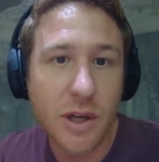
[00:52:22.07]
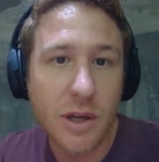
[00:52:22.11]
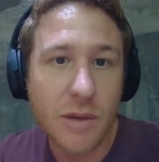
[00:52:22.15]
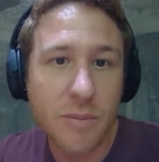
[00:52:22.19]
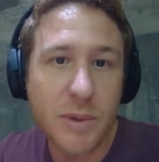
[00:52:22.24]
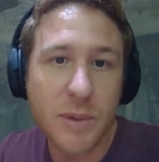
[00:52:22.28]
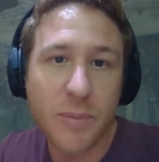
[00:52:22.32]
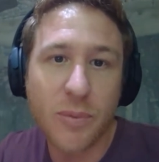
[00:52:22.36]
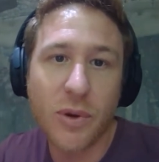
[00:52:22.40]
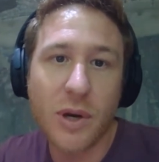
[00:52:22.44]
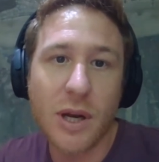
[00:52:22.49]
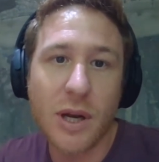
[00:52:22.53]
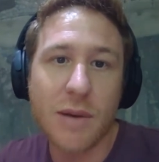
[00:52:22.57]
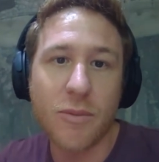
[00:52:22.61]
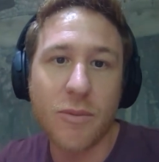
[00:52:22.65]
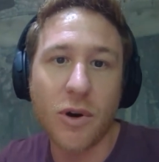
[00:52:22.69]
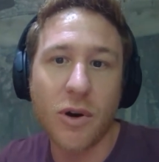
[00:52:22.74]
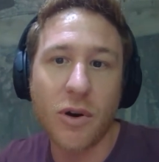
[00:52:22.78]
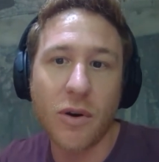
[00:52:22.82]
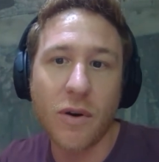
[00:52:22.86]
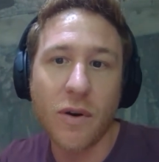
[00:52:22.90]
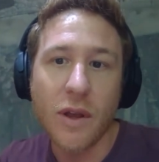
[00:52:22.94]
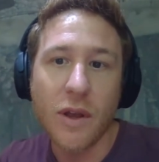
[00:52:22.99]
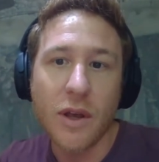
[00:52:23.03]
people are
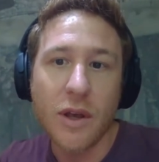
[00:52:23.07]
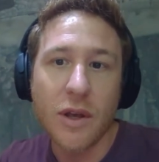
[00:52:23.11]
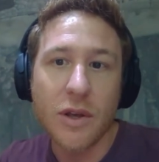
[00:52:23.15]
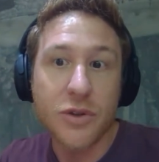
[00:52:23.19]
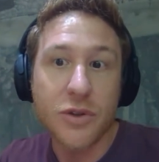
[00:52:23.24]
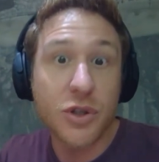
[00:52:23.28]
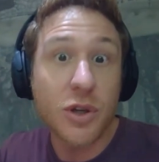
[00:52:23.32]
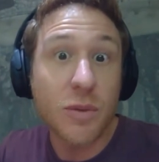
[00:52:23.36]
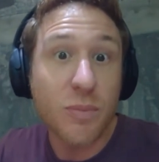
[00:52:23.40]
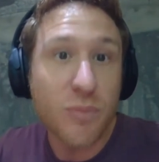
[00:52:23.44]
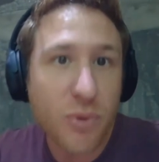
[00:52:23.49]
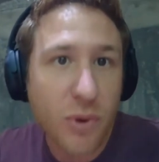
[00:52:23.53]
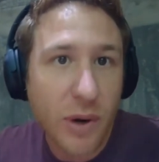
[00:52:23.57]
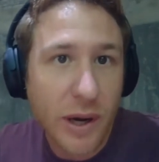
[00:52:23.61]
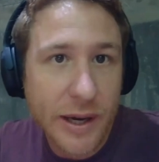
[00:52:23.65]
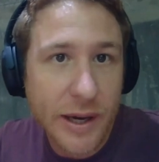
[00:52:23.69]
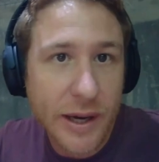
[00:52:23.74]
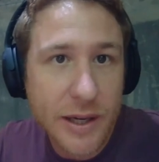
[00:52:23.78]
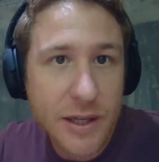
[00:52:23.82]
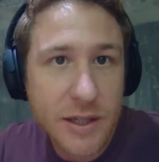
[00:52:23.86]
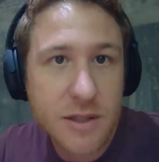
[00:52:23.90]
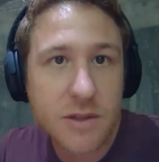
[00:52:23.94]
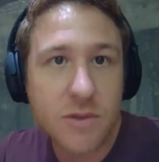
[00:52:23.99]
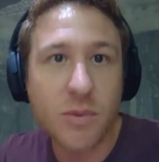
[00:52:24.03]
more
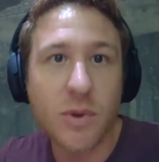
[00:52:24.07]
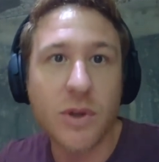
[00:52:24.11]
surprised